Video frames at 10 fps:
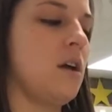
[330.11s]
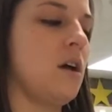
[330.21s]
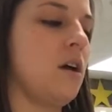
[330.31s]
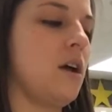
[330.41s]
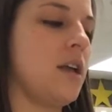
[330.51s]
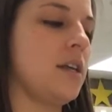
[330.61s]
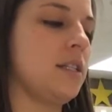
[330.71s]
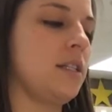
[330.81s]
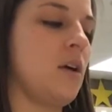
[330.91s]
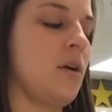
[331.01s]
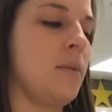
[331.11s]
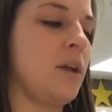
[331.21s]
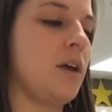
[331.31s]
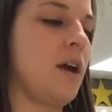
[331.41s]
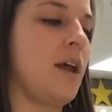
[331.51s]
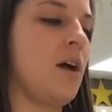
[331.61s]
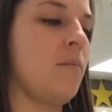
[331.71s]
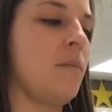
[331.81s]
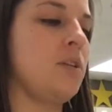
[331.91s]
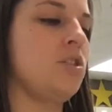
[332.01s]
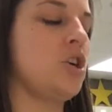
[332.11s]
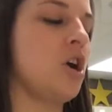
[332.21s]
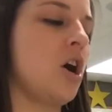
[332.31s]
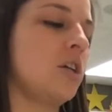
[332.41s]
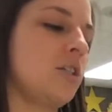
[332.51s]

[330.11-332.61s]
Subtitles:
All right, so I'm gonna cut out my jog